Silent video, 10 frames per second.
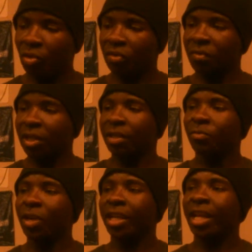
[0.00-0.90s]
or
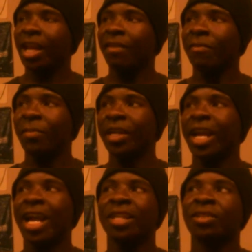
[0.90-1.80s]
fucking, why can't I have a big
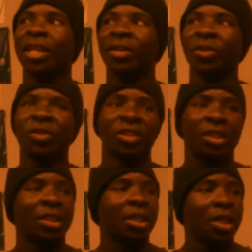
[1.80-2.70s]
ass like
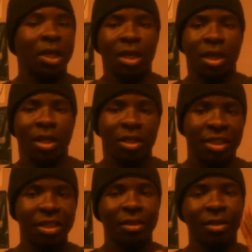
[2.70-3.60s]
hers?
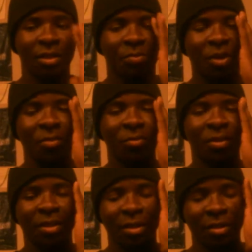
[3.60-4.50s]
See, the problem
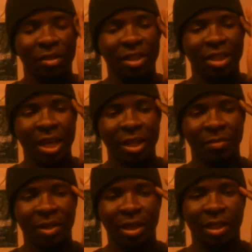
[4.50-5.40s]
with society,
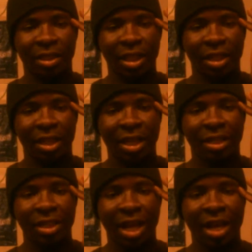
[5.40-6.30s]
man, is that they
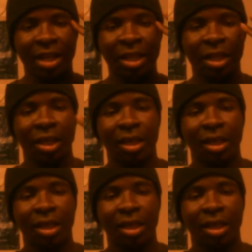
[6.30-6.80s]
tie.